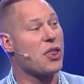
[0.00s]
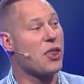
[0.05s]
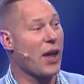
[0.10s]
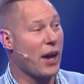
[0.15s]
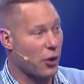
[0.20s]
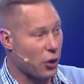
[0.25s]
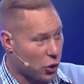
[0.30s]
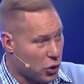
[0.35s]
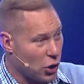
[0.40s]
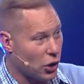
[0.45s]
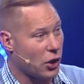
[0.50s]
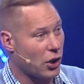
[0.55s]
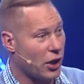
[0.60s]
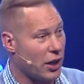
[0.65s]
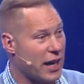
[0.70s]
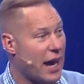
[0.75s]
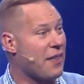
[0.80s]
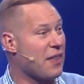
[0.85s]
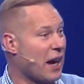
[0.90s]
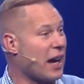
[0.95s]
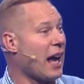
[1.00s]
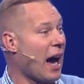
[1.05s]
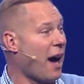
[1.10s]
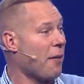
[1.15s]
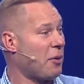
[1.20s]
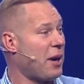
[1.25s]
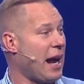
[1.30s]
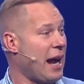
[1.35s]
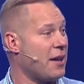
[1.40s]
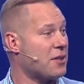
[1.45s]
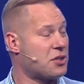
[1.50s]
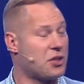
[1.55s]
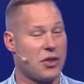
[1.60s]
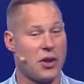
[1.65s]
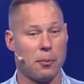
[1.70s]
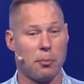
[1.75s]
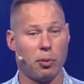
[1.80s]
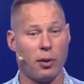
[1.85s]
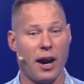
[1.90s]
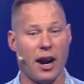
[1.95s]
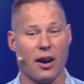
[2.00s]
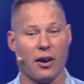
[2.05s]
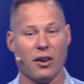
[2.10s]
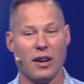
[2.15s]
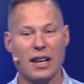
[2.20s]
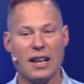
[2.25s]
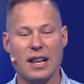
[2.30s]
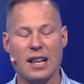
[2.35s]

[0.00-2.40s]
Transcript: they're good, and then God would answer their prayer.